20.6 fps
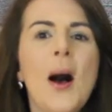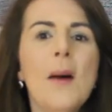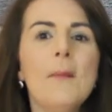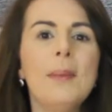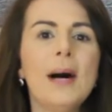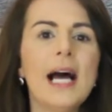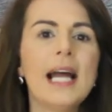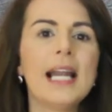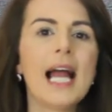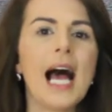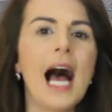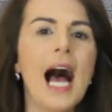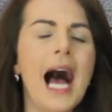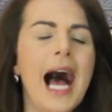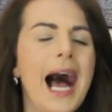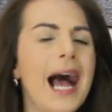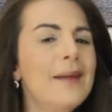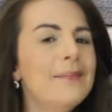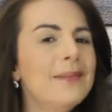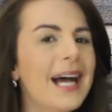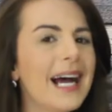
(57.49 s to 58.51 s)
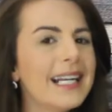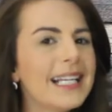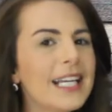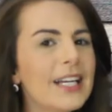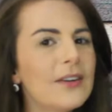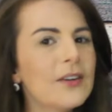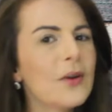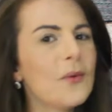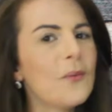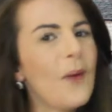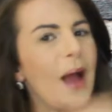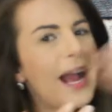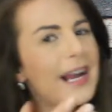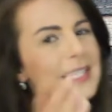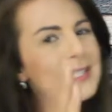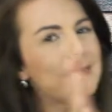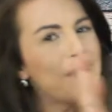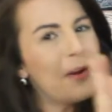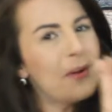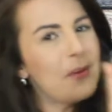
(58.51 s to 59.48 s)
But I'm not here to
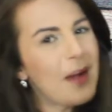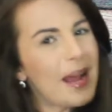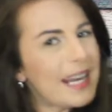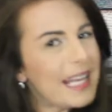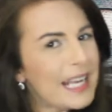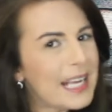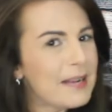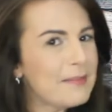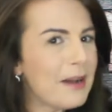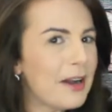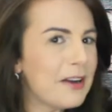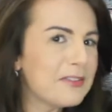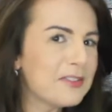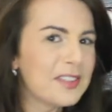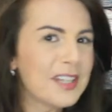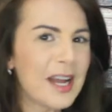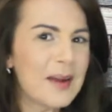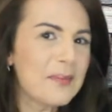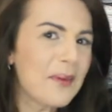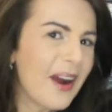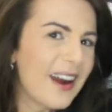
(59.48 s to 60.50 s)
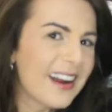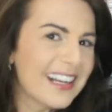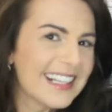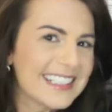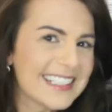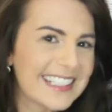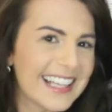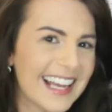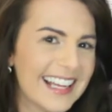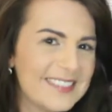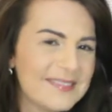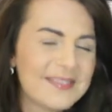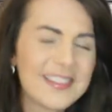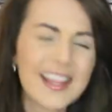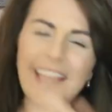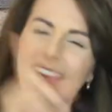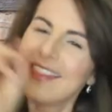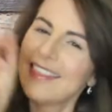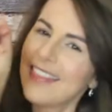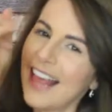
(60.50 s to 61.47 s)
wax poetic about Fernet Branca today.
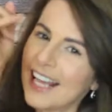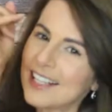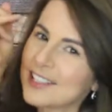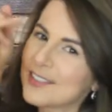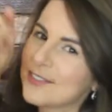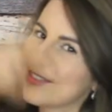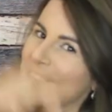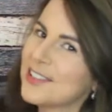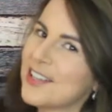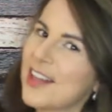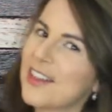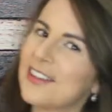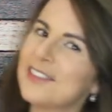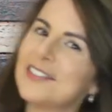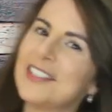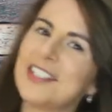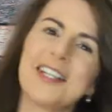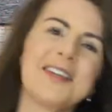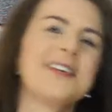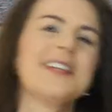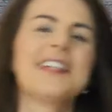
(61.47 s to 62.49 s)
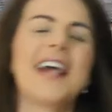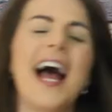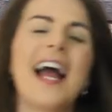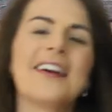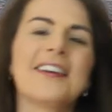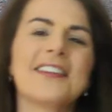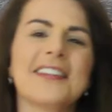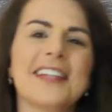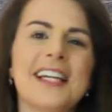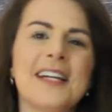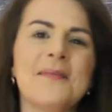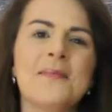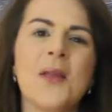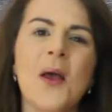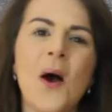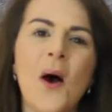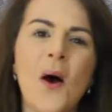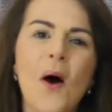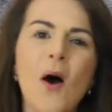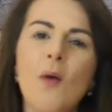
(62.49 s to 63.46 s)
That's for another video entirely,
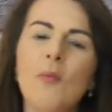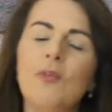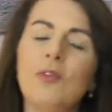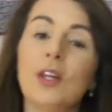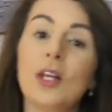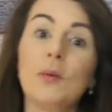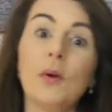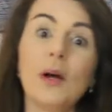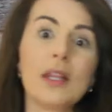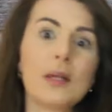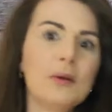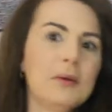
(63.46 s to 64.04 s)
hopefully one